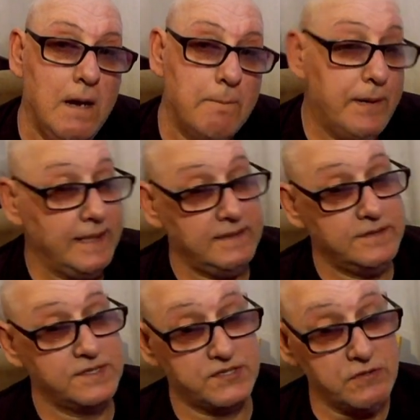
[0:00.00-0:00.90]
But
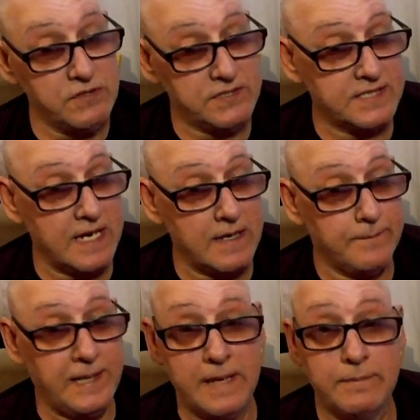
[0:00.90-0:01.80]
soon as I'll
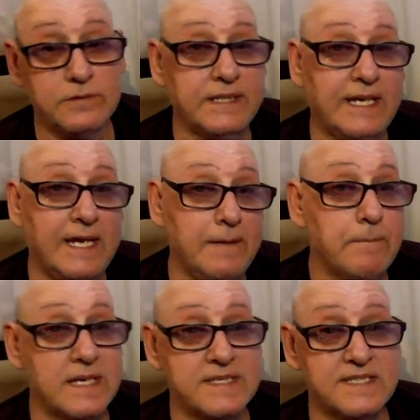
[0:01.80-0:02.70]
be able to get
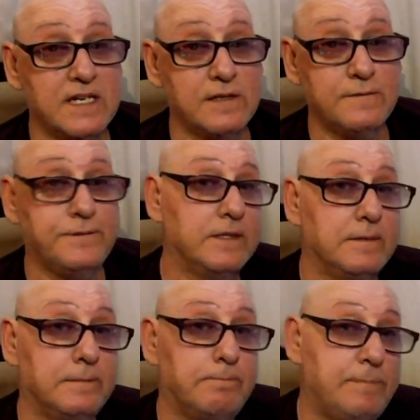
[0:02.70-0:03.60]
myself
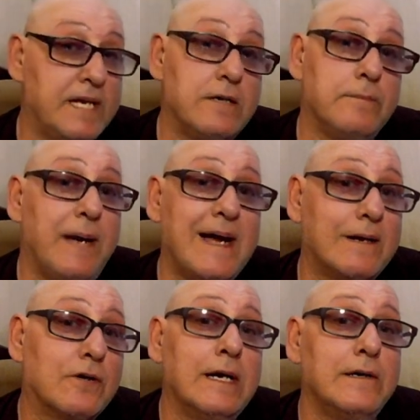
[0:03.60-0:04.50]
a better
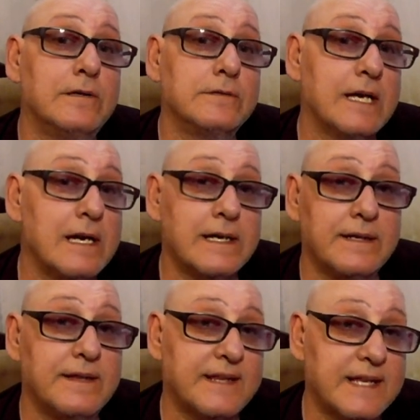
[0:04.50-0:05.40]
background kind
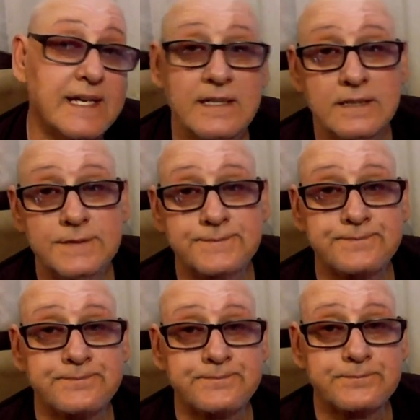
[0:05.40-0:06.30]
of thing,
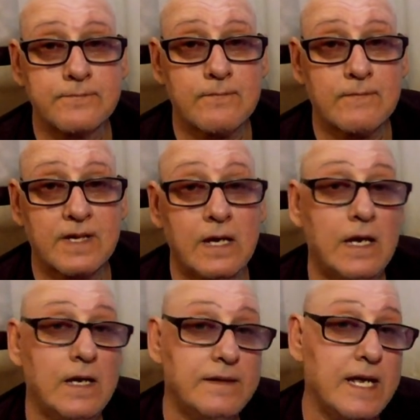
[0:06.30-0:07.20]

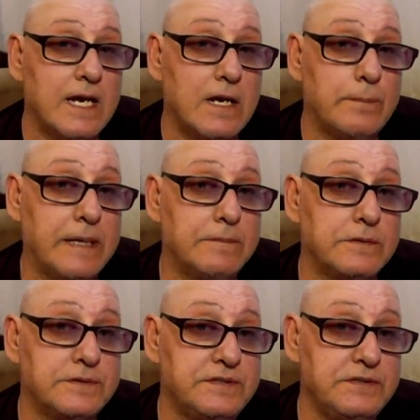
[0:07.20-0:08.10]
then I'll be
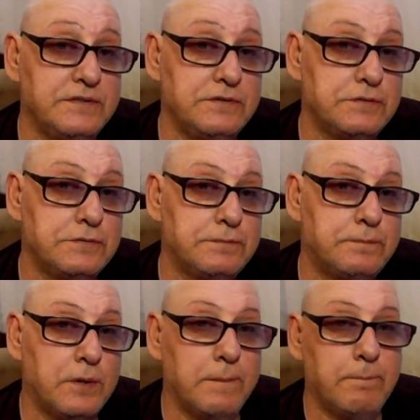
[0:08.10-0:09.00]
able to
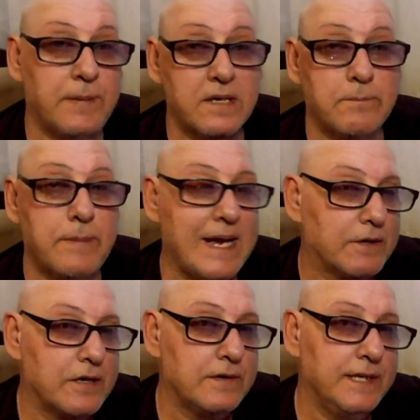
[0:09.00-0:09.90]
put better
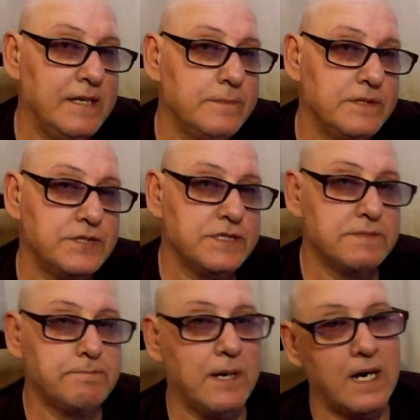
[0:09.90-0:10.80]
background images
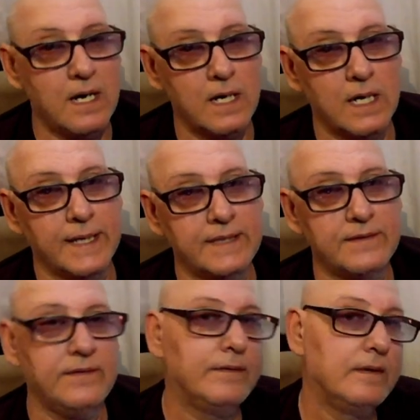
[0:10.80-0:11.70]
behind
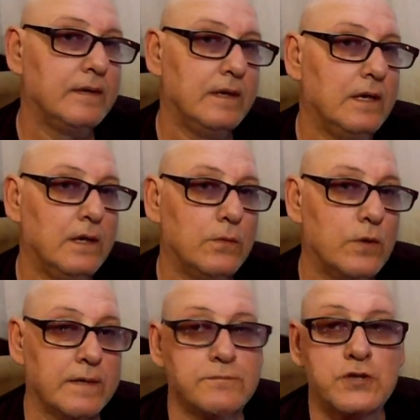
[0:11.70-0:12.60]

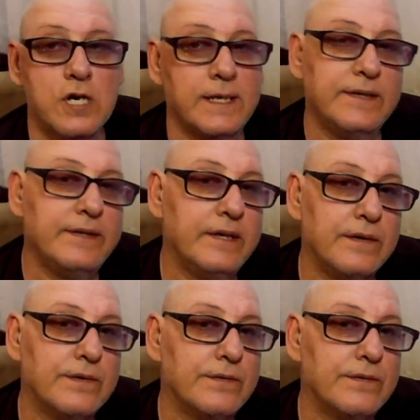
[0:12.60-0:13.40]
what I'm trying to do.